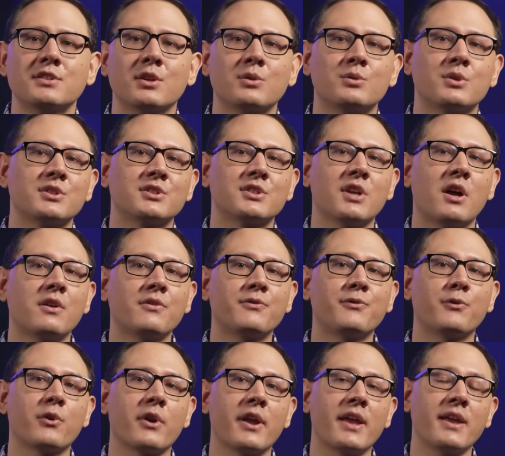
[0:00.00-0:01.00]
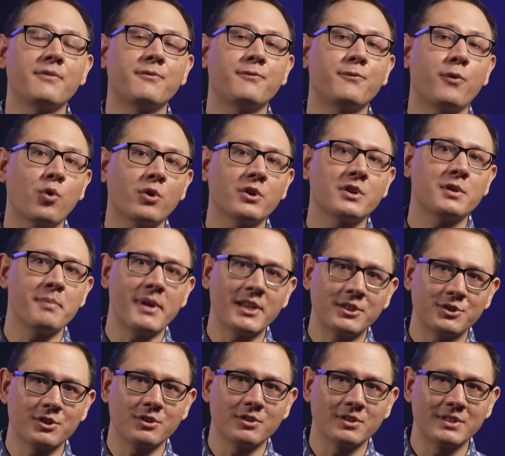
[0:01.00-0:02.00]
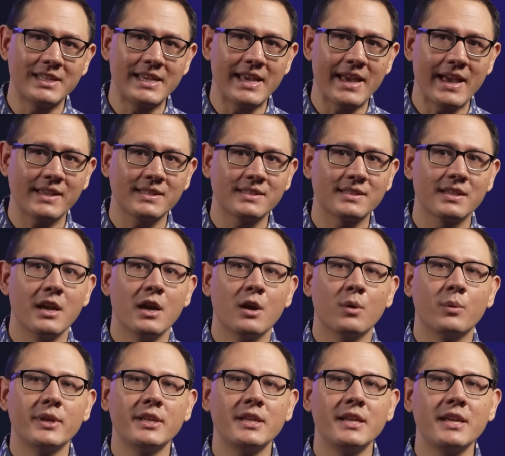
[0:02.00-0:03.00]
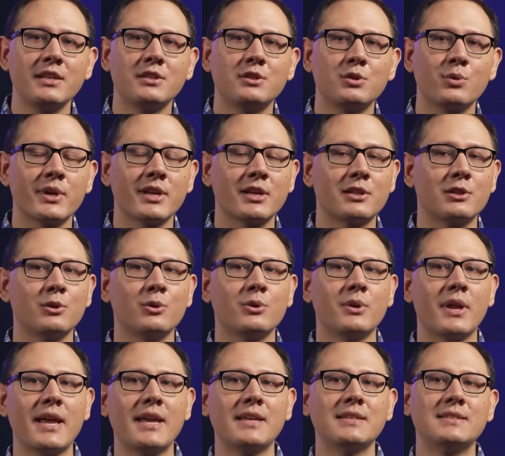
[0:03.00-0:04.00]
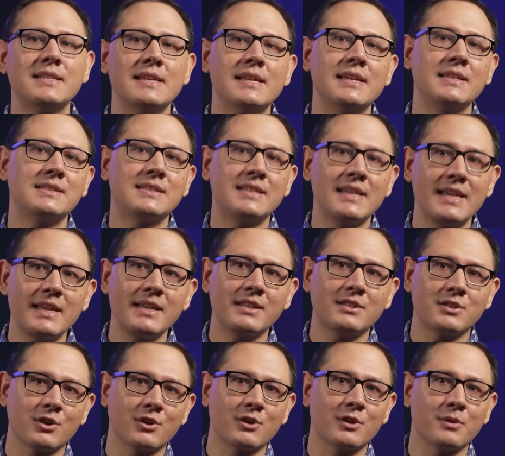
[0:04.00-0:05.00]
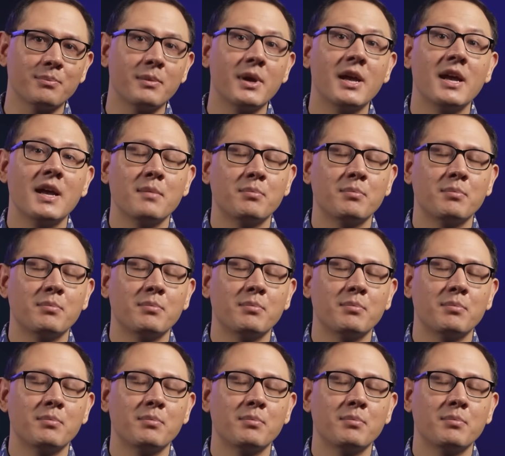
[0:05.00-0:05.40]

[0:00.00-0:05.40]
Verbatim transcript: So to solve for a four-dimensional ds, we need to include a dt term.